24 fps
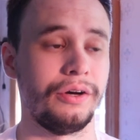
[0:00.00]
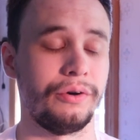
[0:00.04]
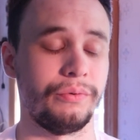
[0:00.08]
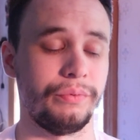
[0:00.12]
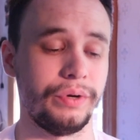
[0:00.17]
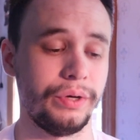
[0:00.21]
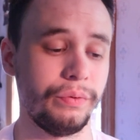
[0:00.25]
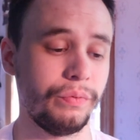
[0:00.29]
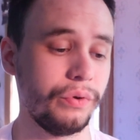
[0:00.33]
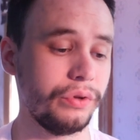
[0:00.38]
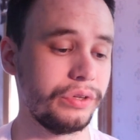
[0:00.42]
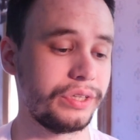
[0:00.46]

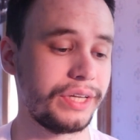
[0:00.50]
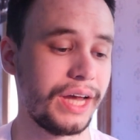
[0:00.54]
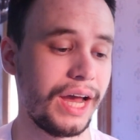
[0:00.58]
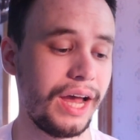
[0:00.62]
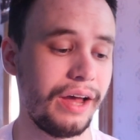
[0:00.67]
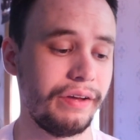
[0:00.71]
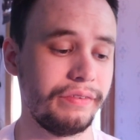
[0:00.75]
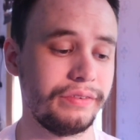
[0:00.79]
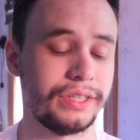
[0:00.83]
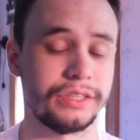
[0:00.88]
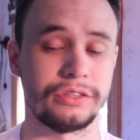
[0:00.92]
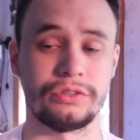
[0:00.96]
We won't
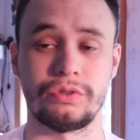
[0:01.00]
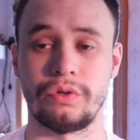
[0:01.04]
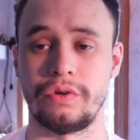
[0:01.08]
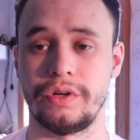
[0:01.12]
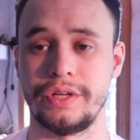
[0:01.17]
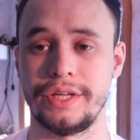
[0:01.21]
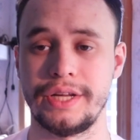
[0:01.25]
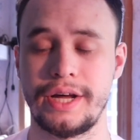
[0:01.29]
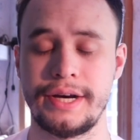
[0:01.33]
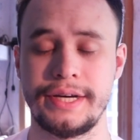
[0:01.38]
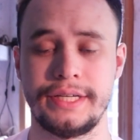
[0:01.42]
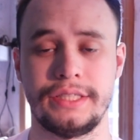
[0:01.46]
have that sort of
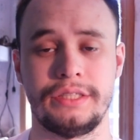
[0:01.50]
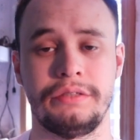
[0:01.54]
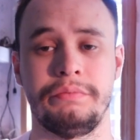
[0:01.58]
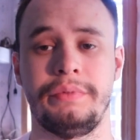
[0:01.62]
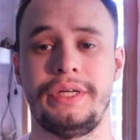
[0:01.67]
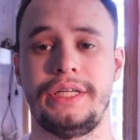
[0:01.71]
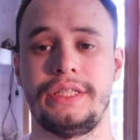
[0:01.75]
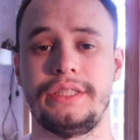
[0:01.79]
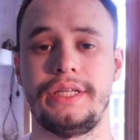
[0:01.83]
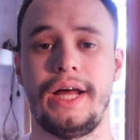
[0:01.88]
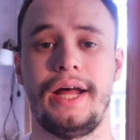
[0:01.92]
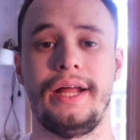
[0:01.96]
nice
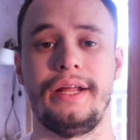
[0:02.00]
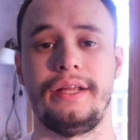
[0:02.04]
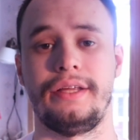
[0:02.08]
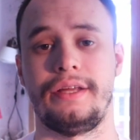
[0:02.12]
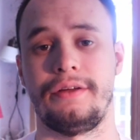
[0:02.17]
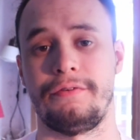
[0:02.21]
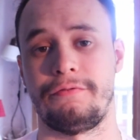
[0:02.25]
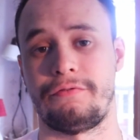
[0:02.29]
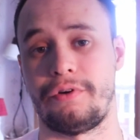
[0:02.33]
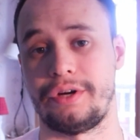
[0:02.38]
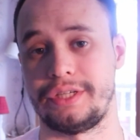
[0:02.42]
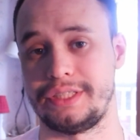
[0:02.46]
mix that,
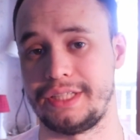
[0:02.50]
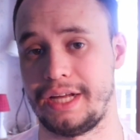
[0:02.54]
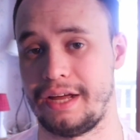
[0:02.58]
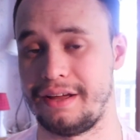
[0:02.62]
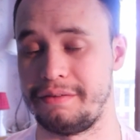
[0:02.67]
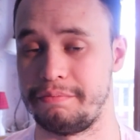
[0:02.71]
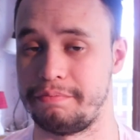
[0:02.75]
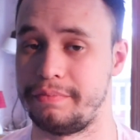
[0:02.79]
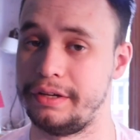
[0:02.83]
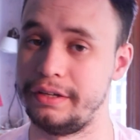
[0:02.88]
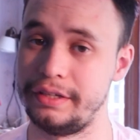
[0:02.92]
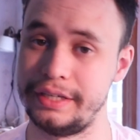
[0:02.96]
for
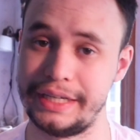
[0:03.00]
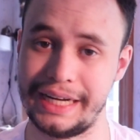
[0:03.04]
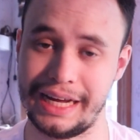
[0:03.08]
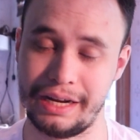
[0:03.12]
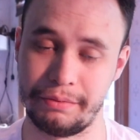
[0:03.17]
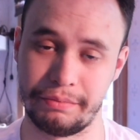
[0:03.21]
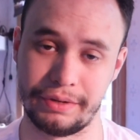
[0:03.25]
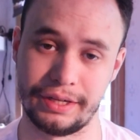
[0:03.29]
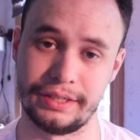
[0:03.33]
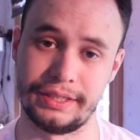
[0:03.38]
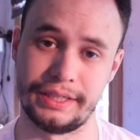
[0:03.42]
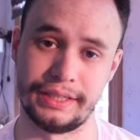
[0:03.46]
example, Real
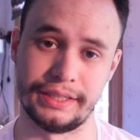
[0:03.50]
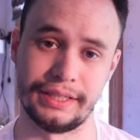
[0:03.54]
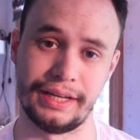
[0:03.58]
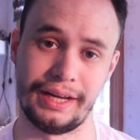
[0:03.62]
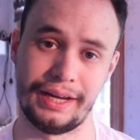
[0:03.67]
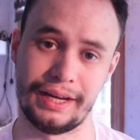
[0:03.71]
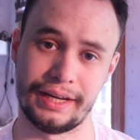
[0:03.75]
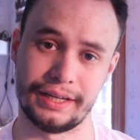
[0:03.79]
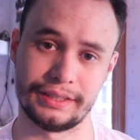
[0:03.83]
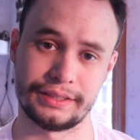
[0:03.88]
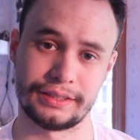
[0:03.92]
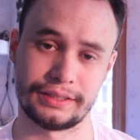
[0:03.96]
Madrid
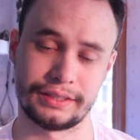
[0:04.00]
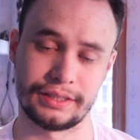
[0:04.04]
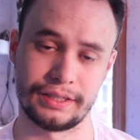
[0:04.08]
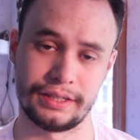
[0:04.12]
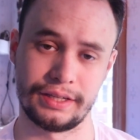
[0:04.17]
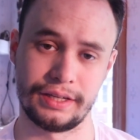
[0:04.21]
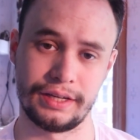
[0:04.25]
has.